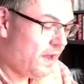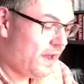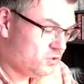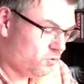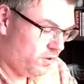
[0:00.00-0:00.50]

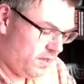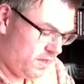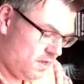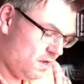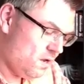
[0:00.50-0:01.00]
So
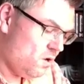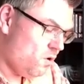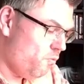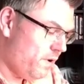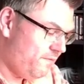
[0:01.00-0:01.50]
here
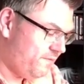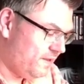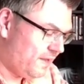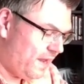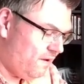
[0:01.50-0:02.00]
we have the
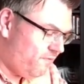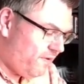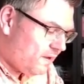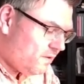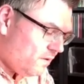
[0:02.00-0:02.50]
gain
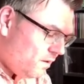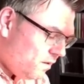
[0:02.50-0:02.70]
factor